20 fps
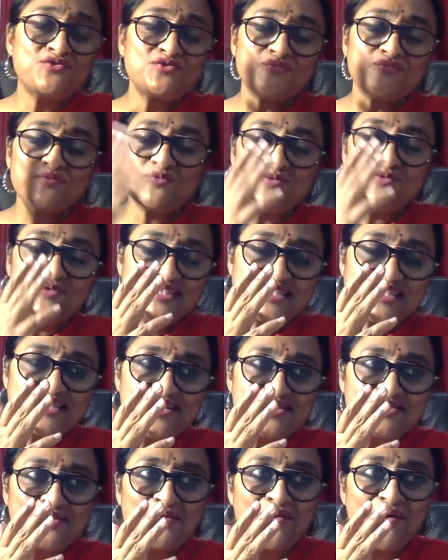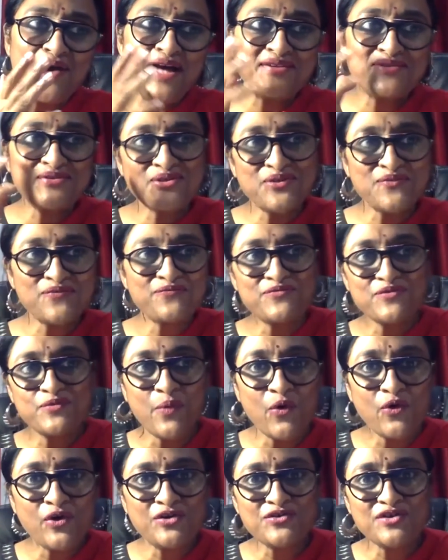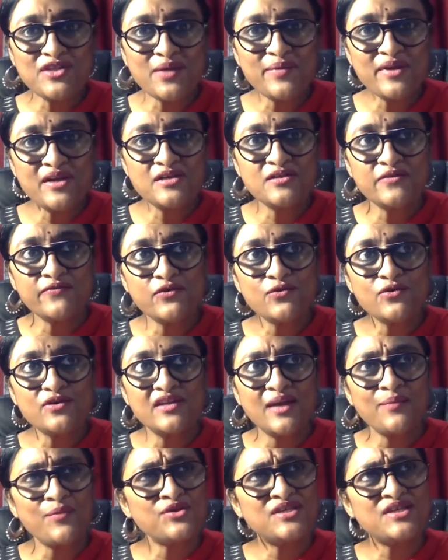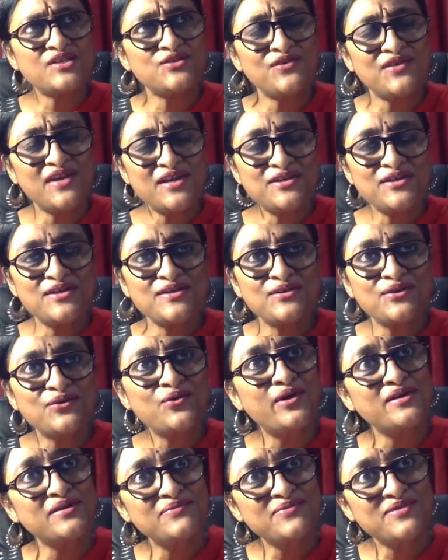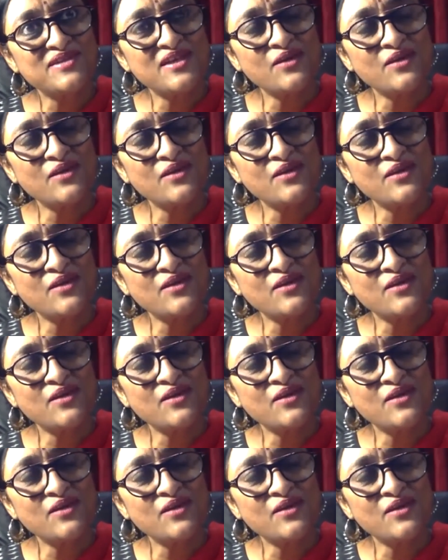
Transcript: 6 years ago, I had sort of spoken to them and interviewed them, or 6 or 8 years ago, and said,